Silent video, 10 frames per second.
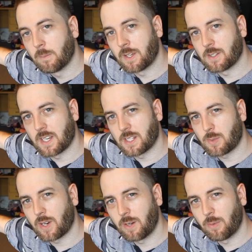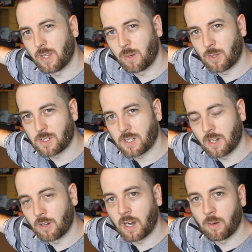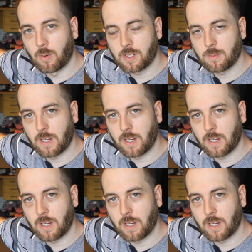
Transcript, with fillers: Because that's what I really want to know. I want to